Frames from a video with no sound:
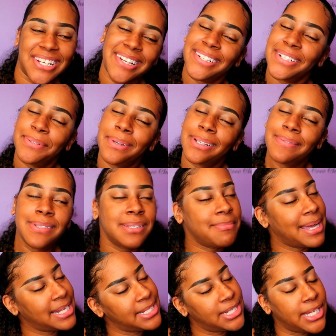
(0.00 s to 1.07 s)
Jerika. Welcome to
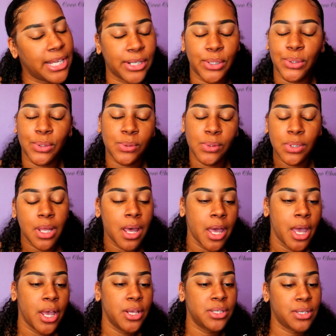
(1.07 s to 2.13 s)
my channel.
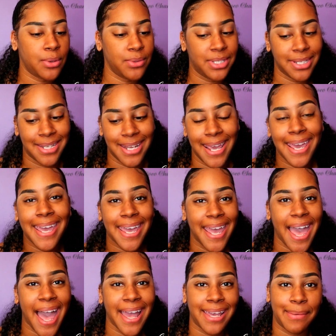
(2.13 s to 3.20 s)
So
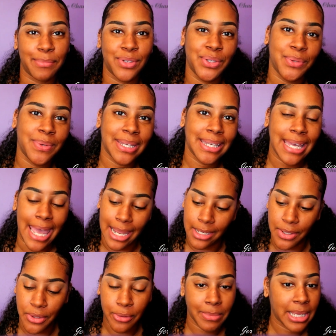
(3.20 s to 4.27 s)
today I am doing
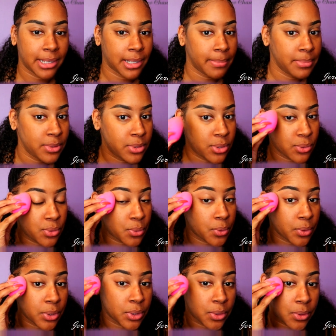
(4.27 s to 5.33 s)
another makeup
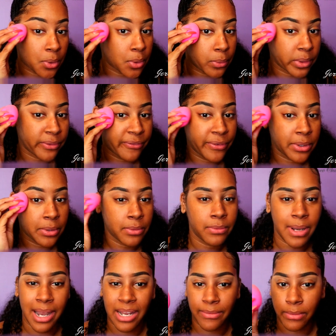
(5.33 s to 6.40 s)
tutorial or review,
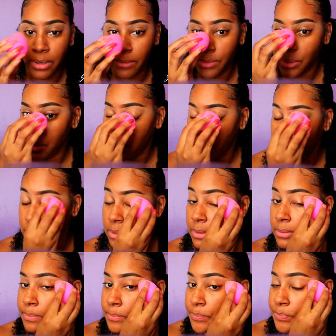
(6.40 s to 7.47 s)
not even a
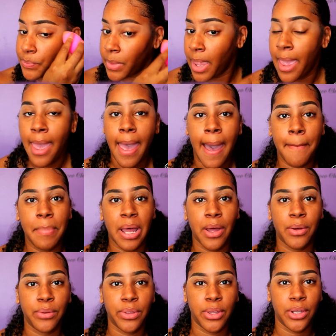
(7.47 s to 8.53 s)
tutorial,
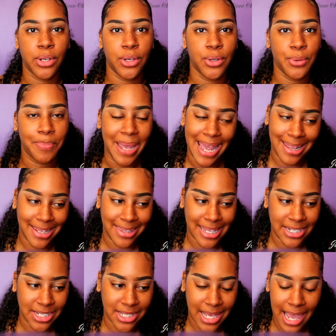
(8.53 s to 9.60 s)
about the new palette
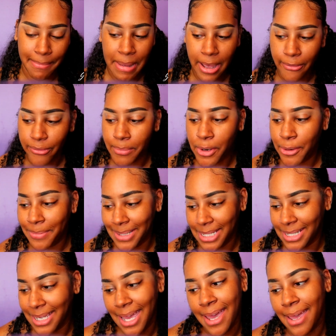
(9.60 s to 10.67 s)
that just came out from Urban
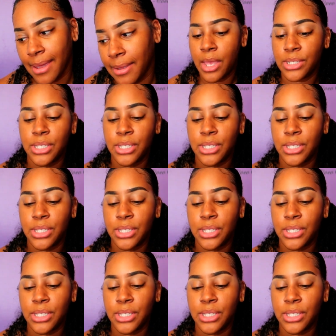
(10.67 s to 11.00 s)
Decay.